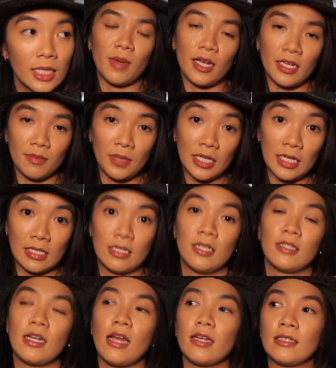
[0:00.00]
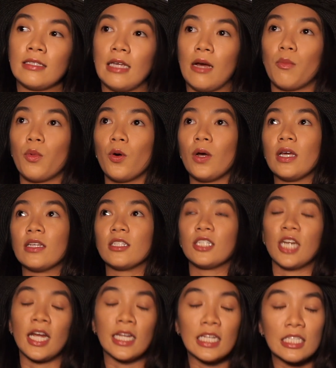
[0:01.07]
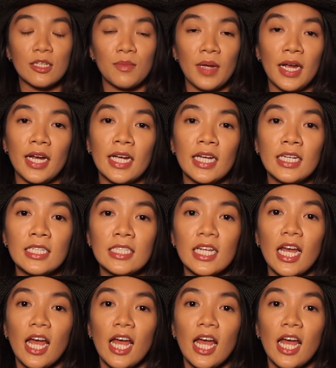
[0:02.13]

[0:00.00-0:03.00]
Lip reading: My biggest example is Chinese Americans